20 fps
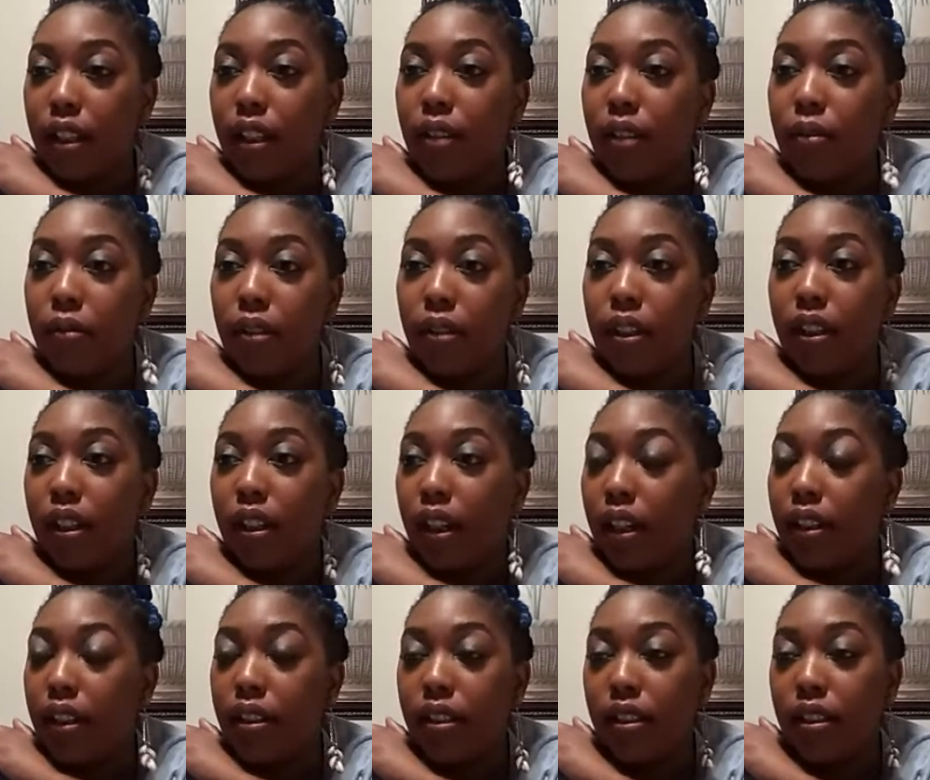same
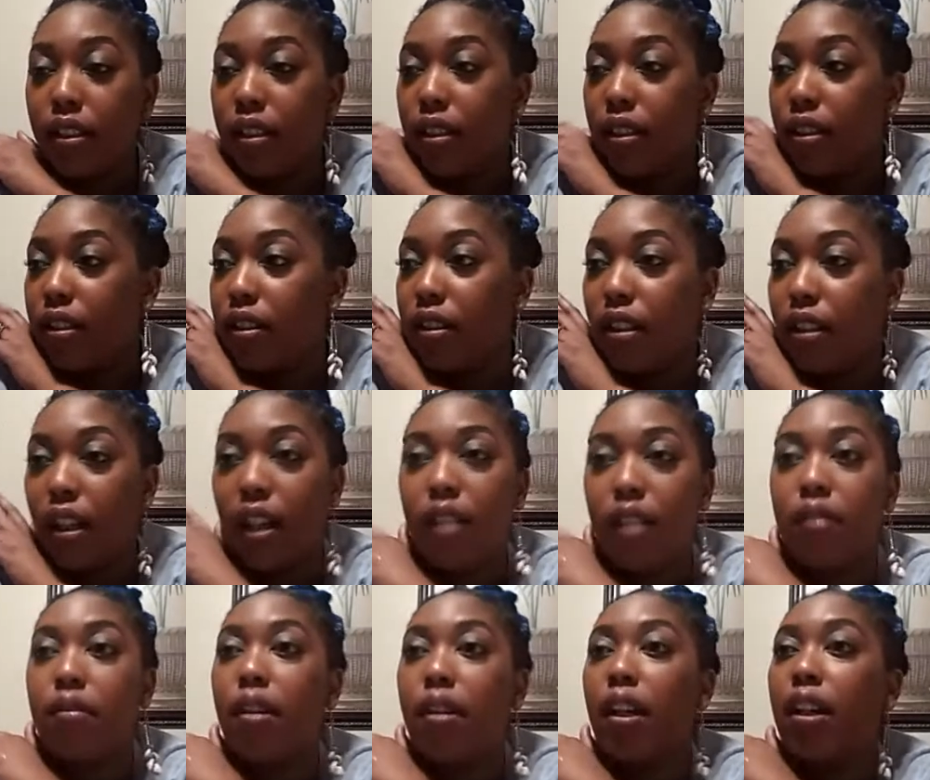
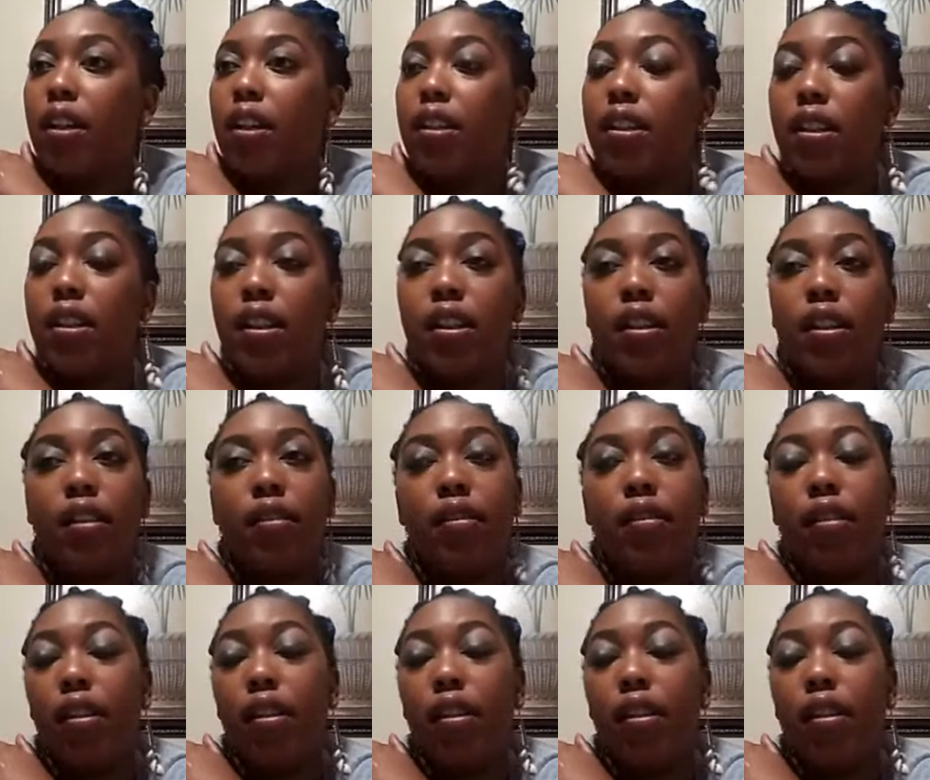way. Like I said,